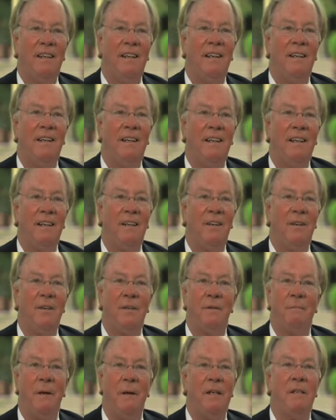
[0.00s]
And then you
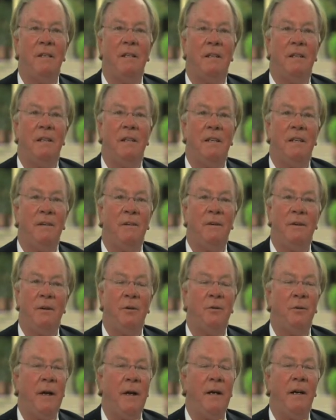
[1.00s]
just basically,
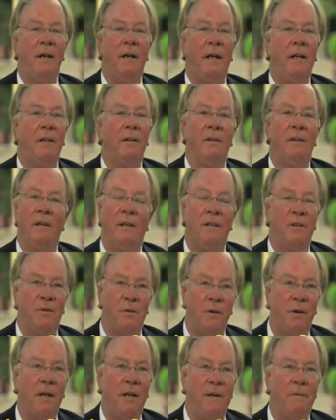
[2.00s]
drain it out until it's
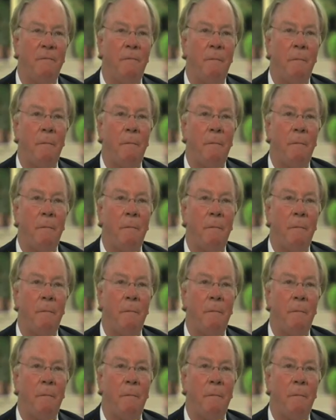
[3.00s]
dry.